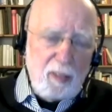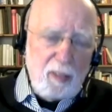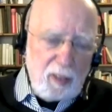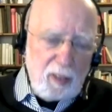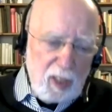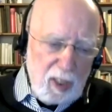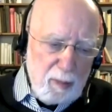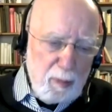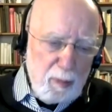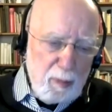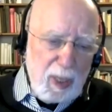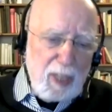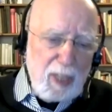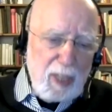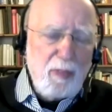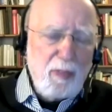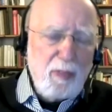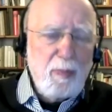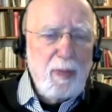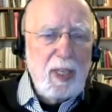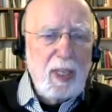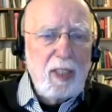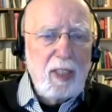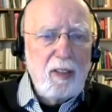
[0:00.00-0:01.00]

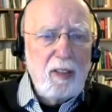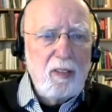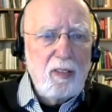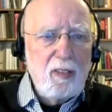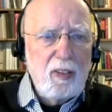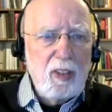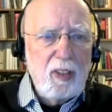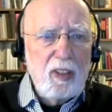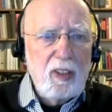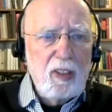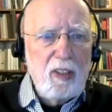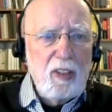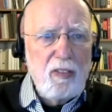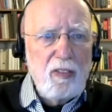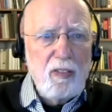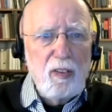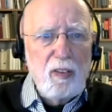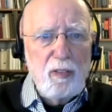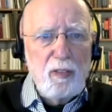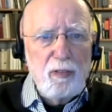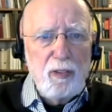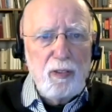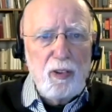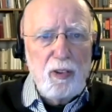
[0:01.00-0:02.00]
amazement, there is
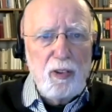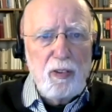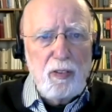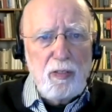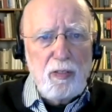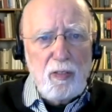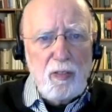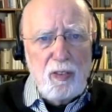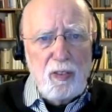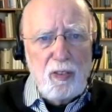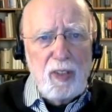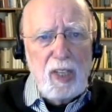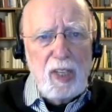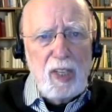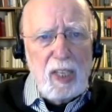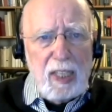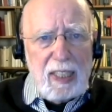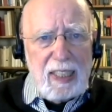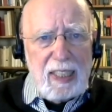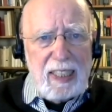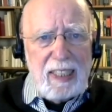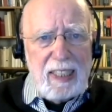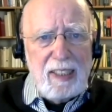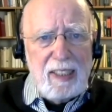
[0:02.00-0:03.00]
the first
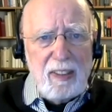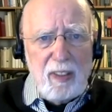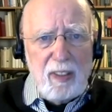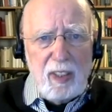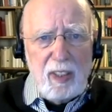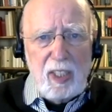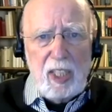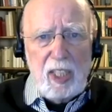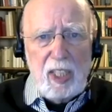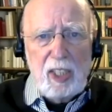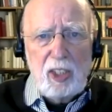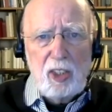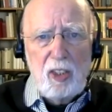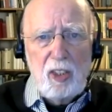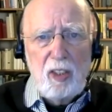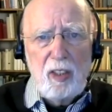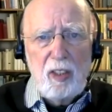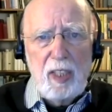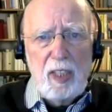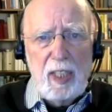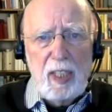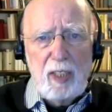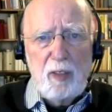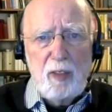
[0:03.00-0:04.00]
really
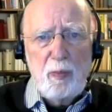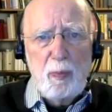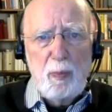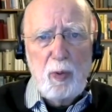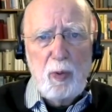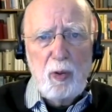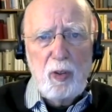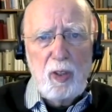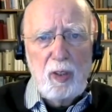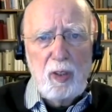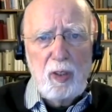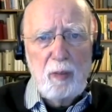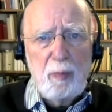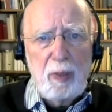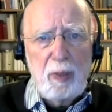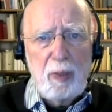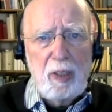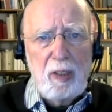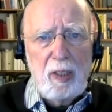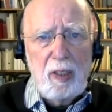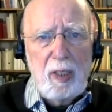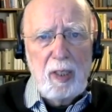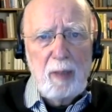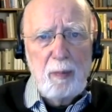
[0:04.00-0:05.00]
international handbook on
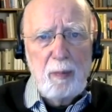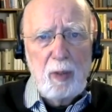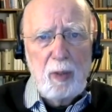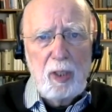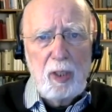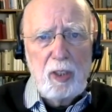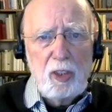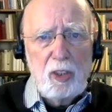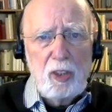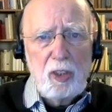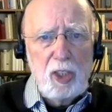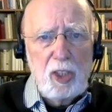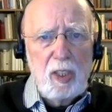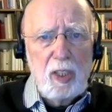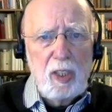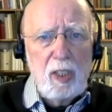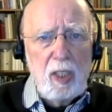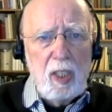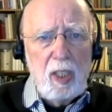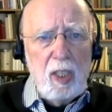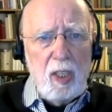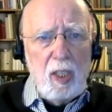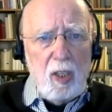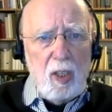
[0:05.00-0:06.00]
penal abolition,
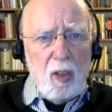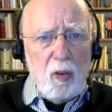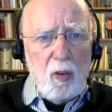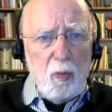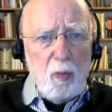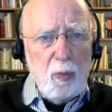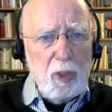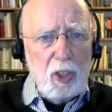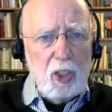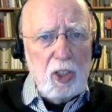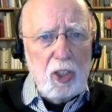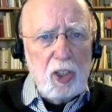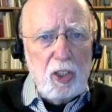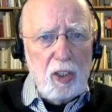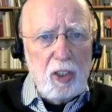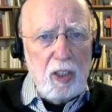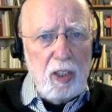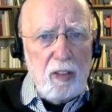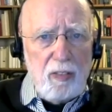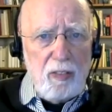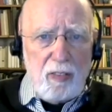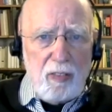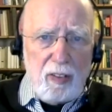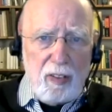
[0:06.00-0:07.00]
which
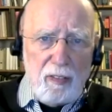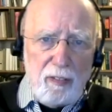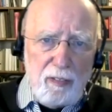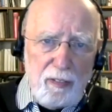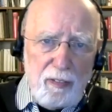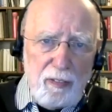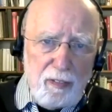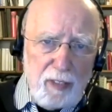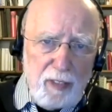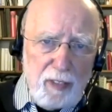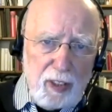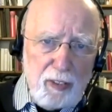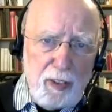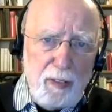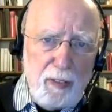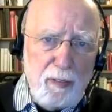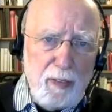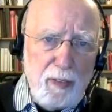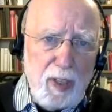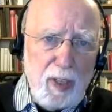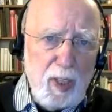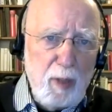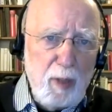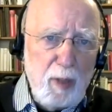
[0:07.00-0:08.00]
is a very
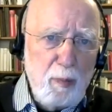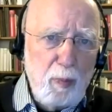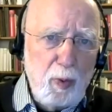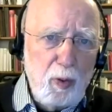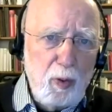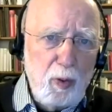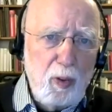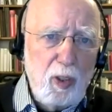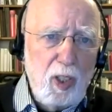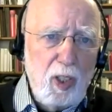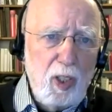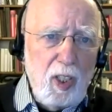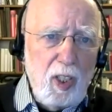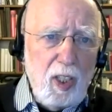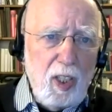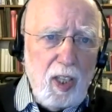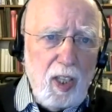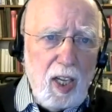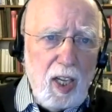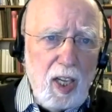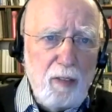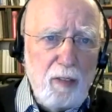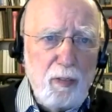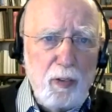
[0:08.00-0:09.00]
fine book,
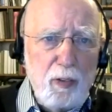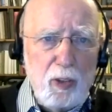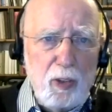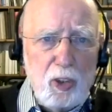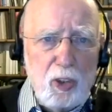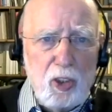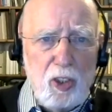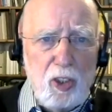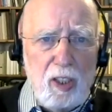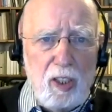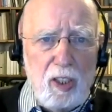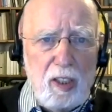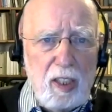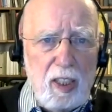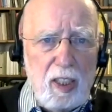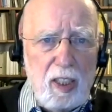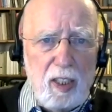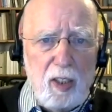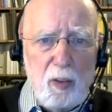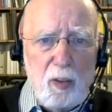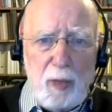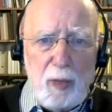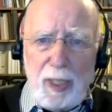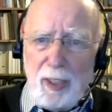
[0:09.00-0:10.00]
unfortunately
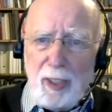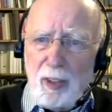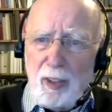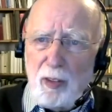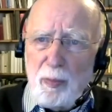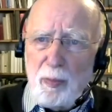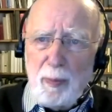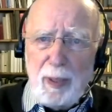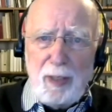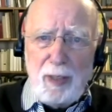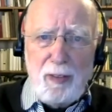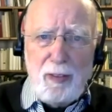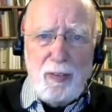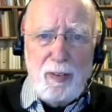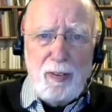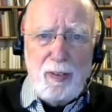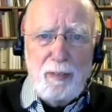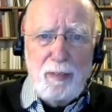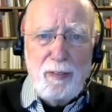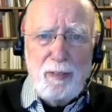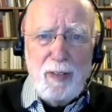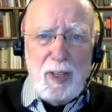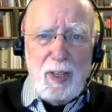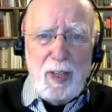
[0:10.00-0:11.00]
quite
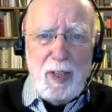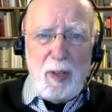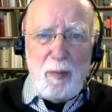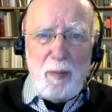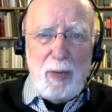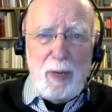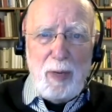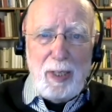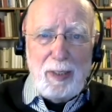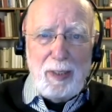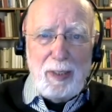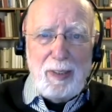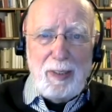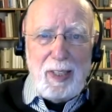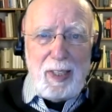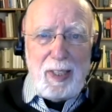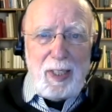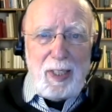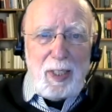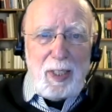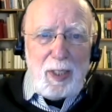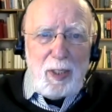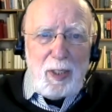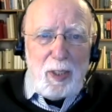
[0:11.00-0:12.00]
expensive, but
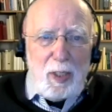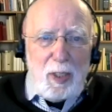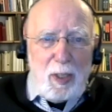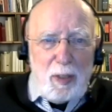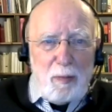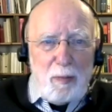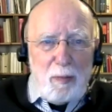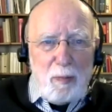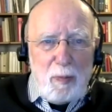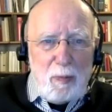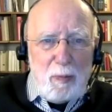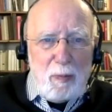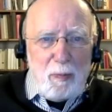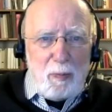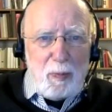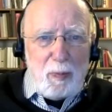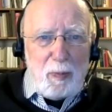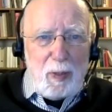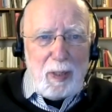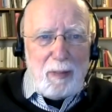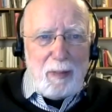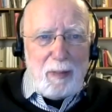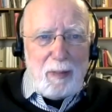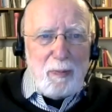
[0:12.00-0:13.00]

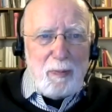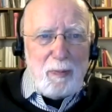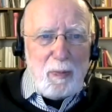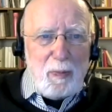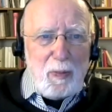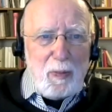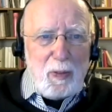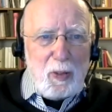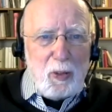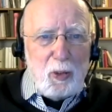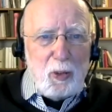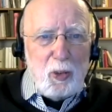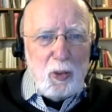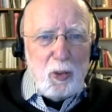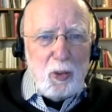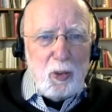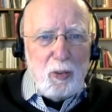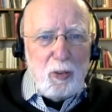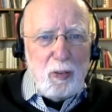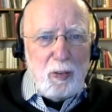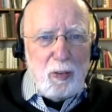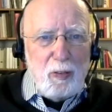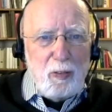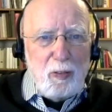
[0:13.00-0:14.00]
you
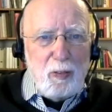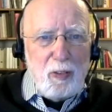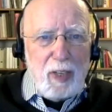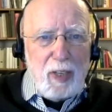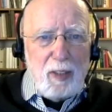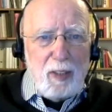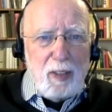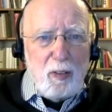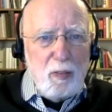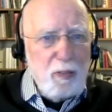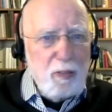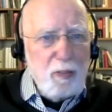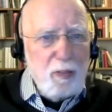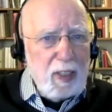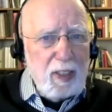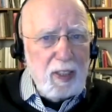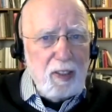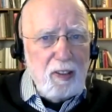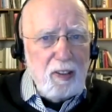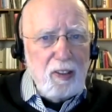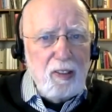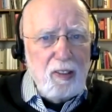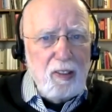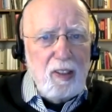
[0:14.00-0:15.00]
should try to find
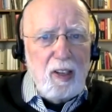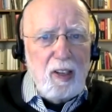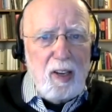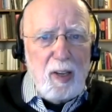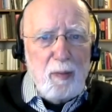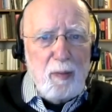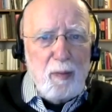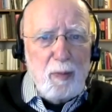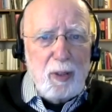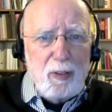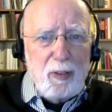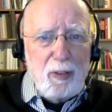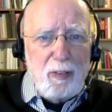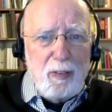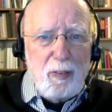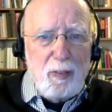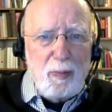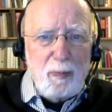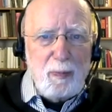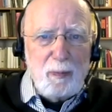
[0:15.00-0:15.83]
it in the libraries.